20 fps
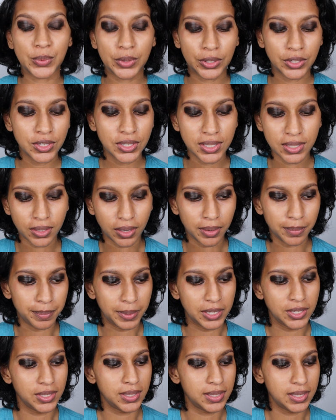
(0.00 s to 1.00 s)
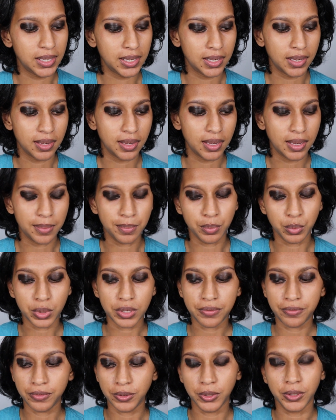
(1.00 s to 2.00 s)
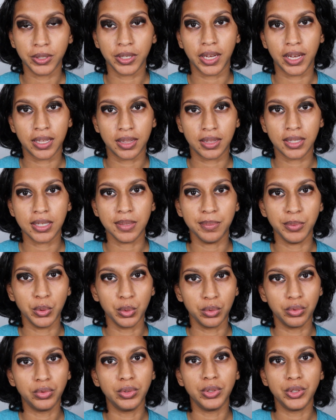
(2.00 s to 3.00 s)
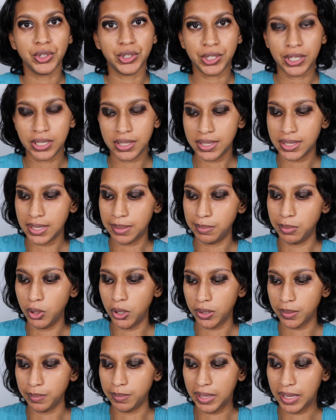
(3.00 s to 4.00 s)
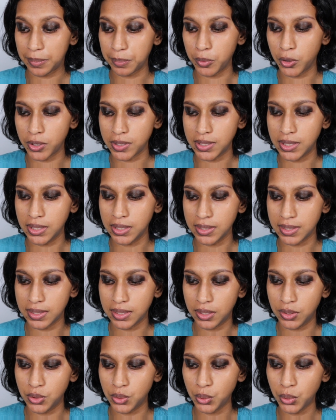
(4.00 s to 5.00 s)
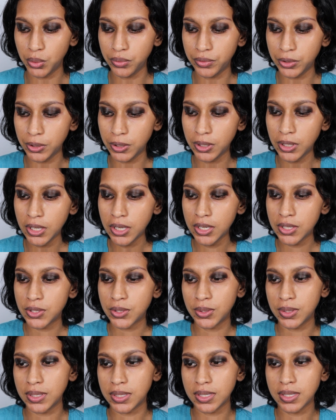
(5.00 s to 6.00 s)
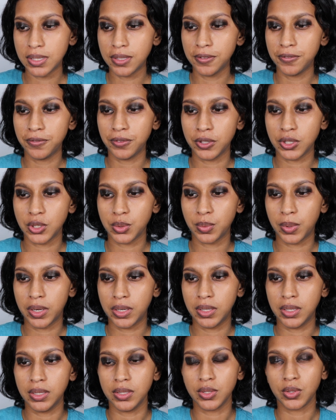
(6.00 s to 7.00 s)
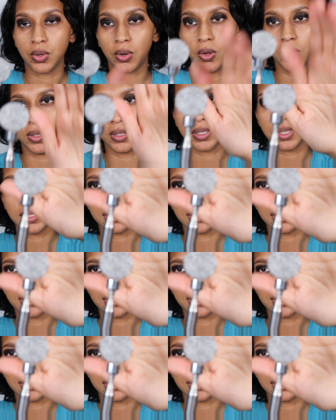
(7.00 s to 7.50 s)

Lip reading: we're going to start by just taking a brief look at the beautiful shades that Black Moxie has sent over. So this is the first one. It is called